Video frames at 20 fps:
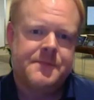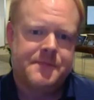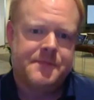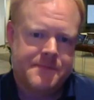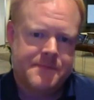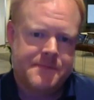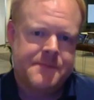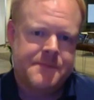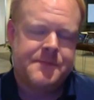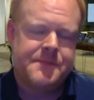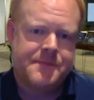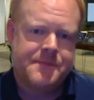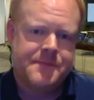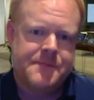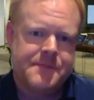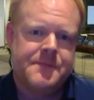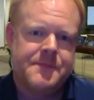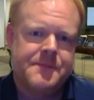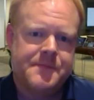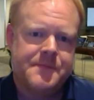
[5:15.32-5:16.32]

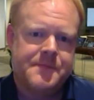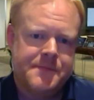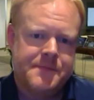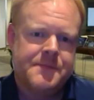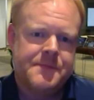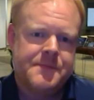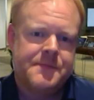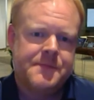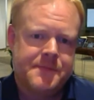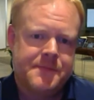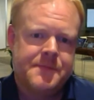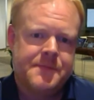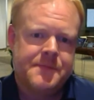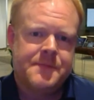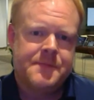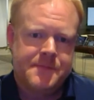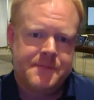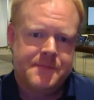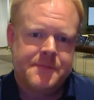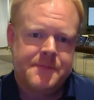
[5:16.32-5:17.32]

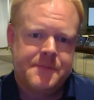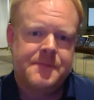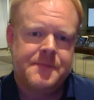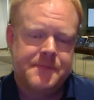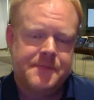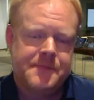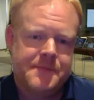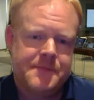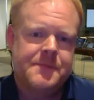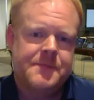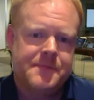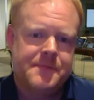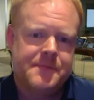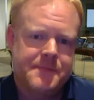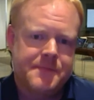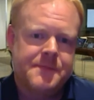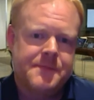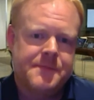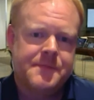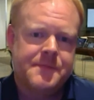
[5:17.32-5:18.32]

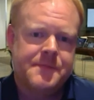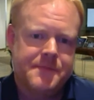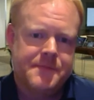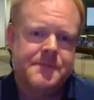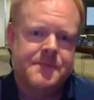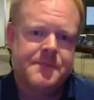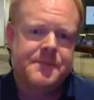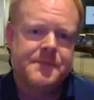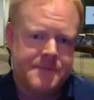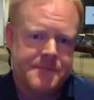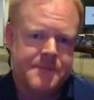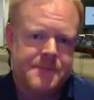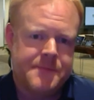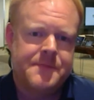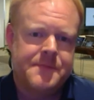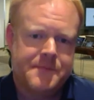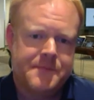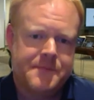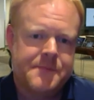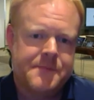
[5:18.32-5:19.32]

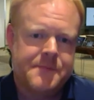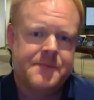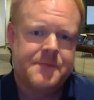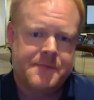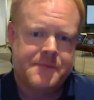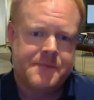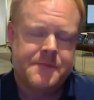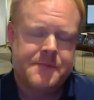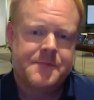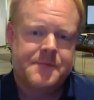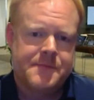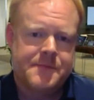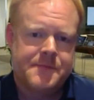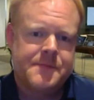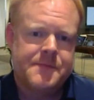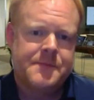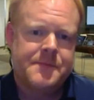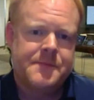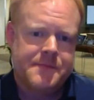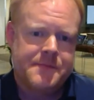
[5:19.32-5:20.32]

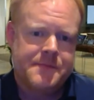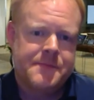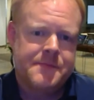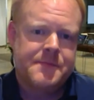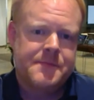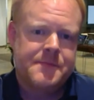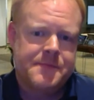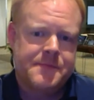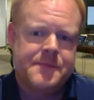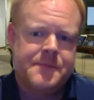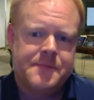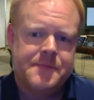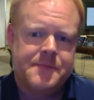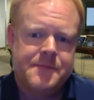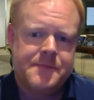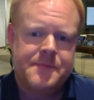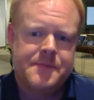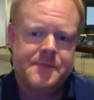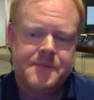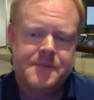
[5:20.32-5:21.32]

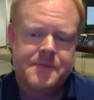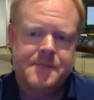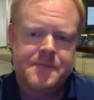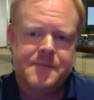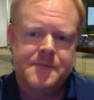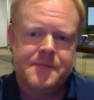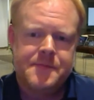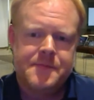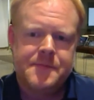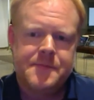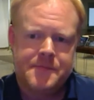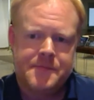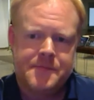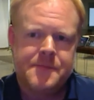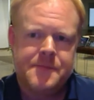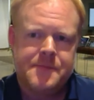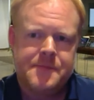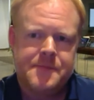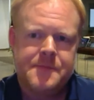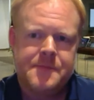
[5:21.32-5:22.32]

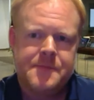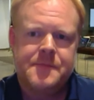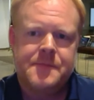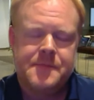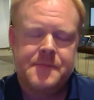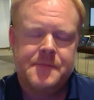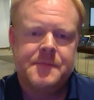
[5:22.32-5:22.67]
No words are spoken by the person on screen.